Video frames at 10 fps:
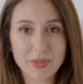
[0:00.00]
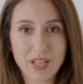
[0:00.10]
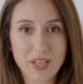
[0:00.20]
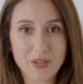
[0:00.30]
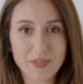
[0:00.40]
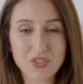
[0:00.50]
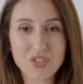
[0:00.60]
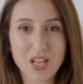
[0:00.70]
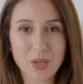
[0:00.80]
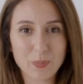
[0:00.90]
Click on the
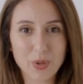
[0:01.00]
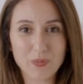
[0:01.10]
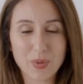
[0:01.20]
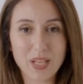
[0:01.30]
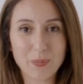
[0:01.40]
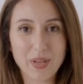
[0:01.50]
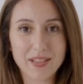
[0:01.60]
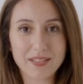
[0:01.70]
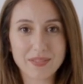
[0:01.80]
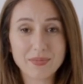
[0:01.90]
Share Profile
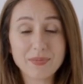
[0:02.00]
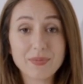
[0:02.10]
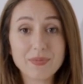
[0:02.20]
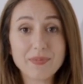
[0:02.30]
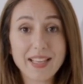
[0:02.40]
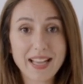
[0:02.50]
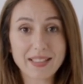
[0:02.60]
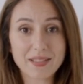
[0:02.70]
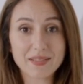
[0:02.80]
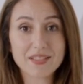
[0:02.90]
button.
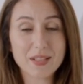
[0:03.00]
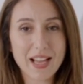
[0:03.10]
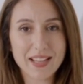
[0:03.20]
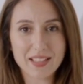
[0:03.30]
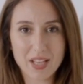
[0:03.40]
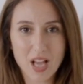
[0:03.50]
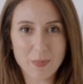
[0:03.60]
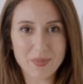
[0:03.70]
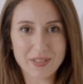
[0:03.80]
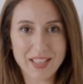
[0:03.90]
Then, select
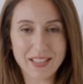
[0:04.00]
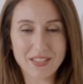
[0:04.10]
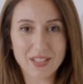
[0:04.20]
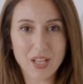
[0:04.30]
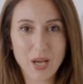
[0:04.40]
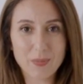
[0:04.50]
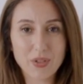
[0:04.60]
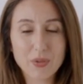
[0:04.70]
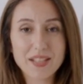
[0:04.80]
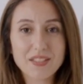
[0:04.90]
Copy Link to copy
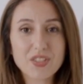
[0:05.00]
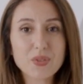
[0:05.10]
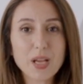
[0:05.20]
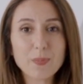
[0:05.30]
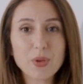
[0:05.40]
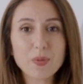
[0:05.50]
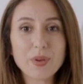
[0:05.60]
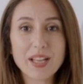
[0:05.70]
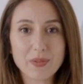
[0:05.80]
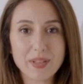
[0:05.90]
your Instagram
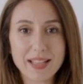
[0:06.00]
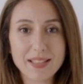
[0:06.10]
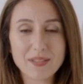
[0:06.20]
profile link.